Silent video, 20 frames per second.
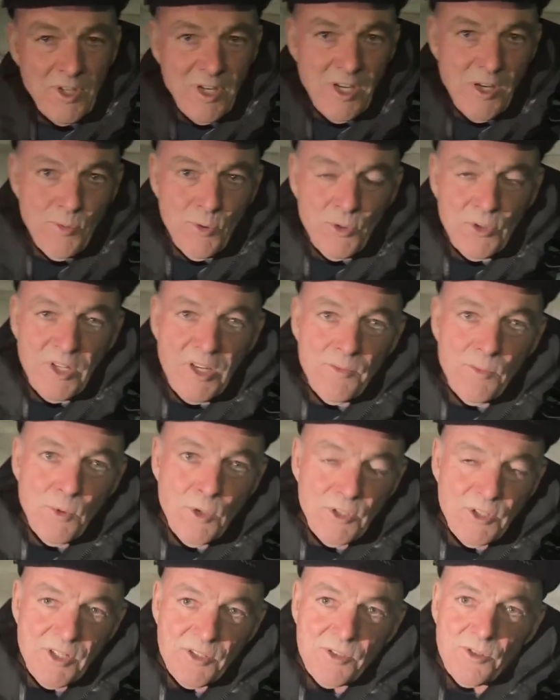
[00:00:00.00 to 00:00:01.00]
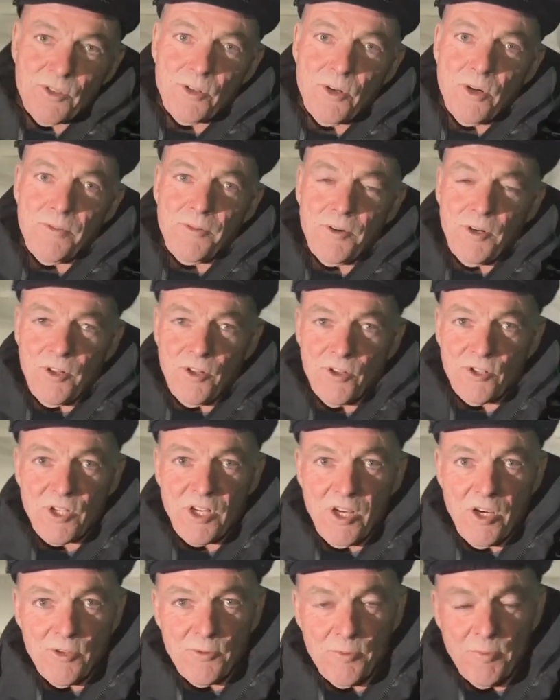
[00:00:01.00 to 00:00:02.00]
I would have wanted to go further
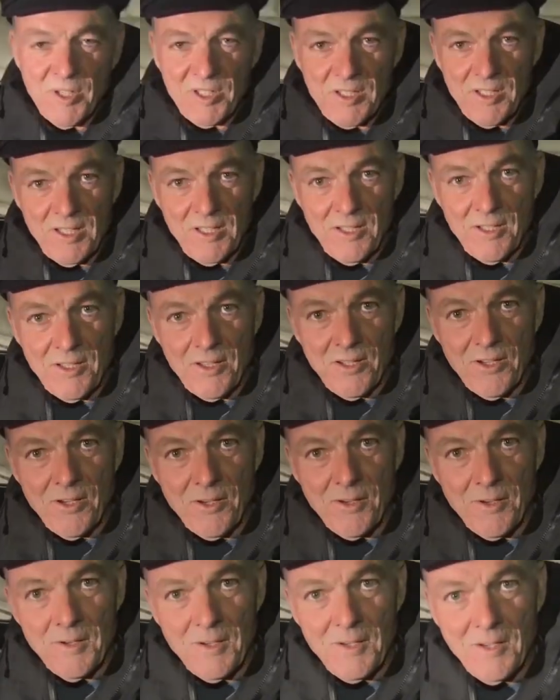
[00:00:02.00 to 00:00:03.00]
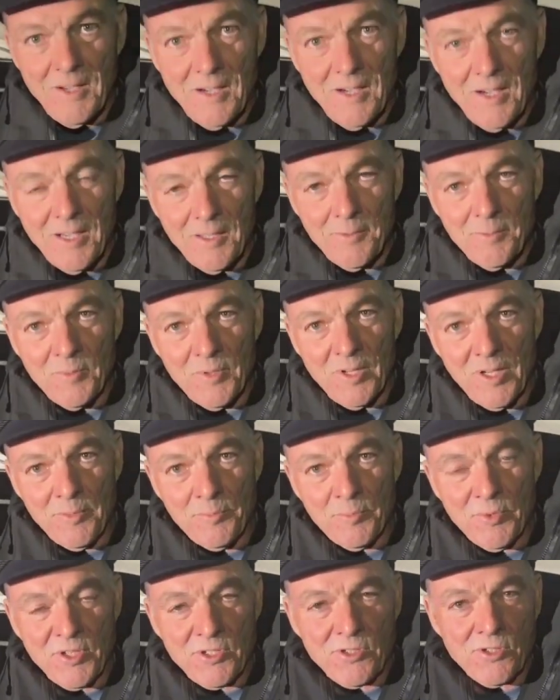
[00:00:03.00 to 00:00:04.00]
south, but the high
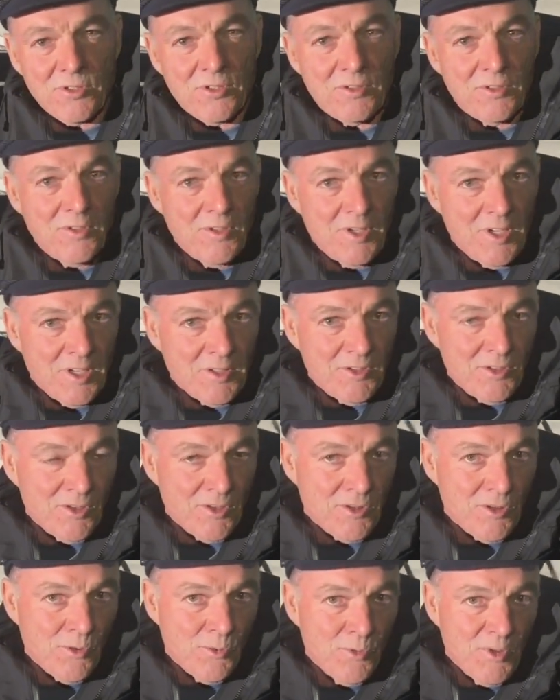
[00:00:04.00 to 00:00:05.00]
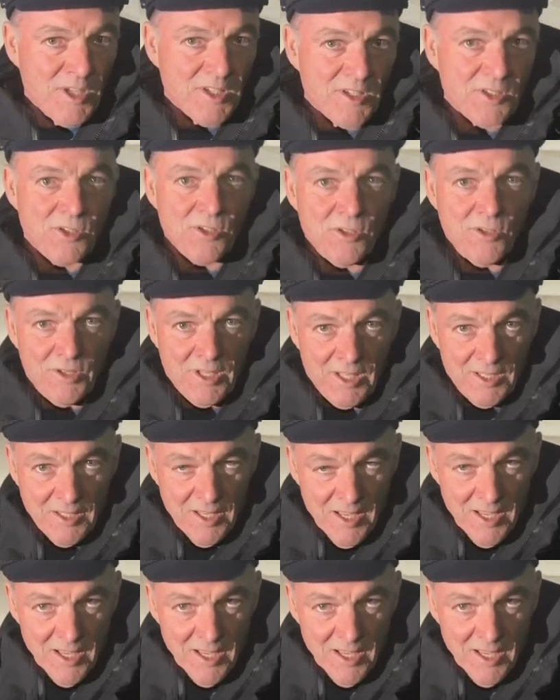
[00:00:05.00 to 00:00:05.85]
pressure turned the winds so that